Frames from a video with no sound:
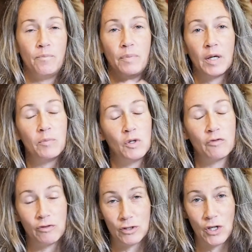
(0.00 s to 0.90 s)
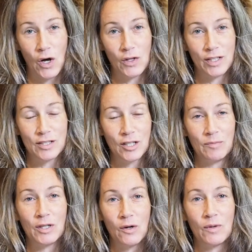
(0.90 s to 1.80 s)
big beautiful shawl that's going
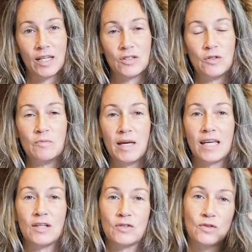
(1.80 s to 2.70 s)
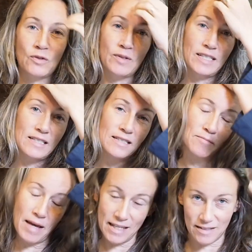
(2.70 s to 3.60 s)
to be going to Making Stories
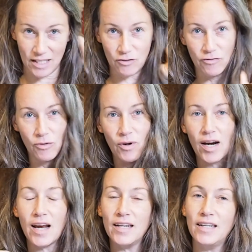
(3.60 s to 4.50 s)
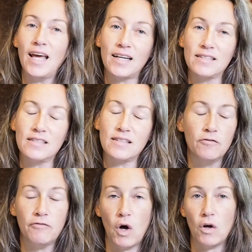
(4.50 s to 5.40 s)
magazine for next
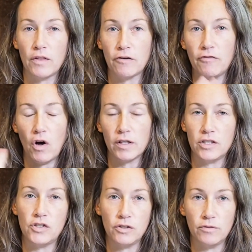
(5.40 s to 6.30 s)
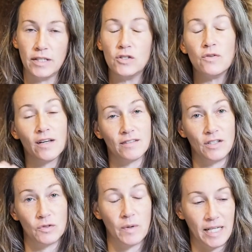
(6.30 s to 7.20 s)
fall, their fall issue in
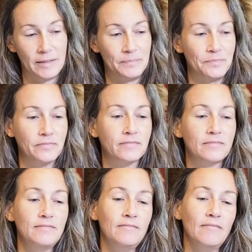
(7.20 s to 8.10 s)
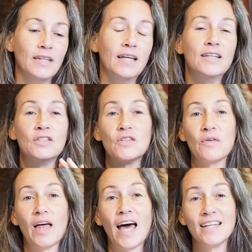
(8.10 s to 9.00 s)
2020. So
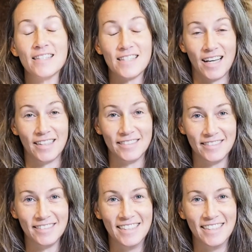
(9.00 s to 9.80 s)
that is done.